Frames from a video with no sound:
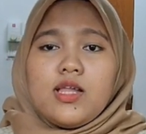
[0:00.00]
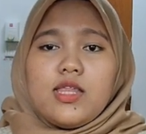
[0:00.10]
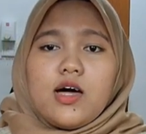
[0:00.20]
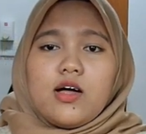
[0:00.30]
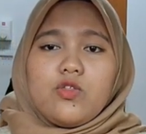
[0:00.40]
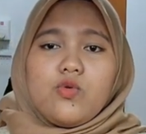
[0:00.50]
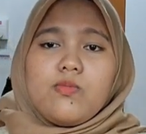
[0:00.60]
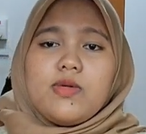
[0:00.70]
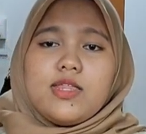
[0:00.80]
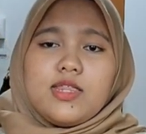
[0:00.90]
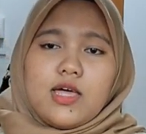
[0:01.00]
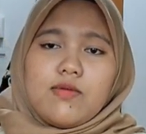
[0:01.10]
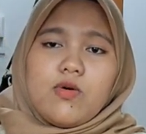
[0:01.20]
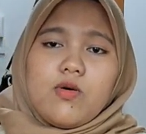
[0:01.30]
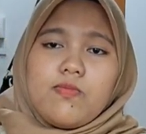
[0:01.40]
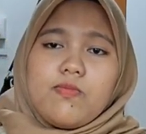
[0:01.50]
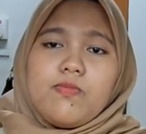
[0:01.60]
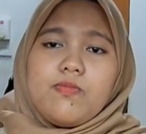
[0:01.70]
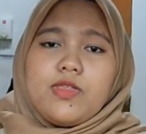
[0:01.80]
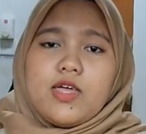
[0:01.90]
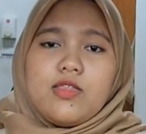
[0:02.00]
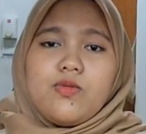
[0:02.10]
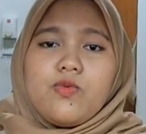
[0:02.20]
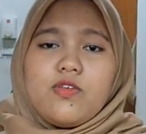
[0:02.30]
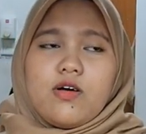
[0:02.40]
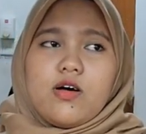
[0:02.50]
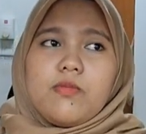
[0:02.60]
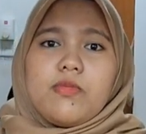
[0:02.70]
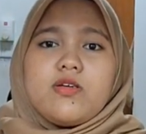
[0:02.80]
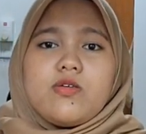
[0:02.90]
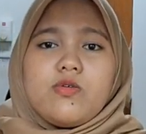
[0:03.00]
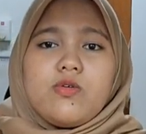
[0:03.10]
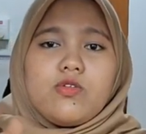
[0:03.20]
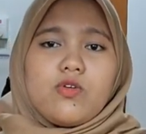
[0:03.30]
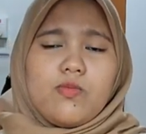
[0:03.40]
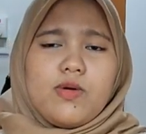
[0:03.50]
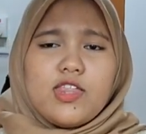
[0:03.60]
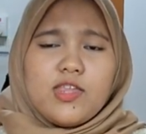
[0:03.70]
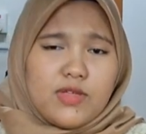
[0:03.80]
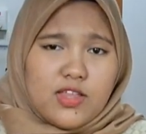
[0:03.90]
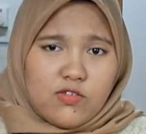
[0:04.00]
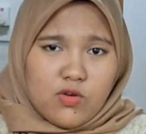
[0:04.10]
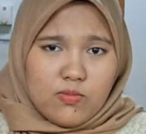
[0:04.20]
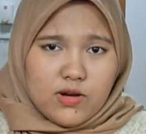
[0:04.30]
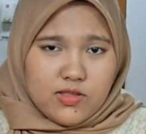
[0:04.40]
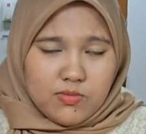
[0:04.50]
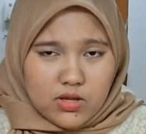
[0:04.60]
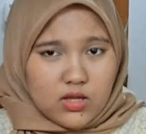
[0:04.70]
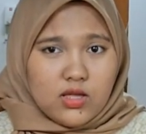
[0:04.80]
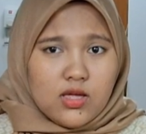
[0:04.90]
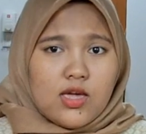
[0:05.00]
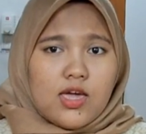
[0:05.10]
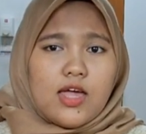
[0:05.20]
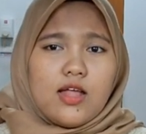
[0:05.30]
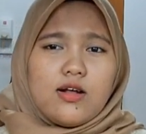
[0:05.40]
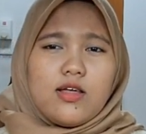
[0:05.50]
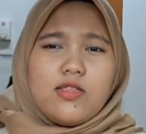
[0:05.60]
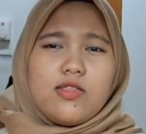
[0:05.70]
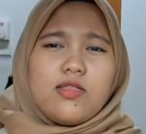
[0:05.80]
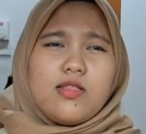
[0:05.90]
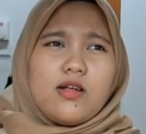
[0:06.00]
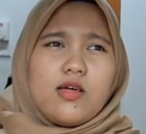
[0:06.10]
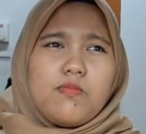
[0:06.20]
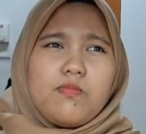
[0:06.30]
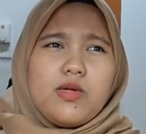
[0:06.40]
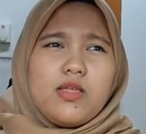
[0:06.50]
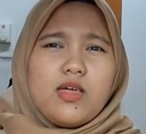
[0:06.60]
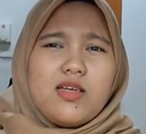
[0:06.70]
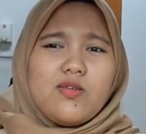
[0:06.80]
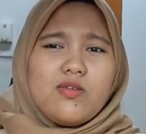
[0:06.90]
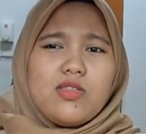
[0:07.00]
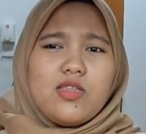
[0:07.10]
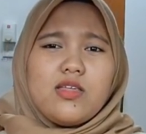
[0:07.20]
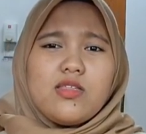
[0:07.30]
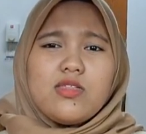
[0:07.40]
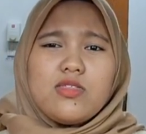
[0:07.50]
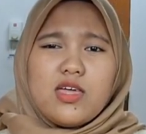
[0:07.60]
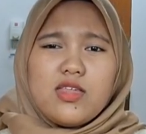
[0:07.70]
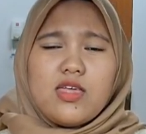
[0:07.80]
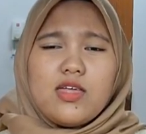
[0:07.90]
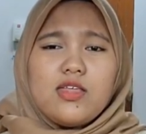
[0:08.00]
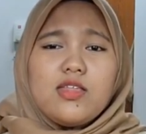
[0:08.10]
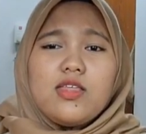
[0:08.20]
There are 2 main types of tests, which are microscopic examination of blood smear and rapid diagnostic tests, and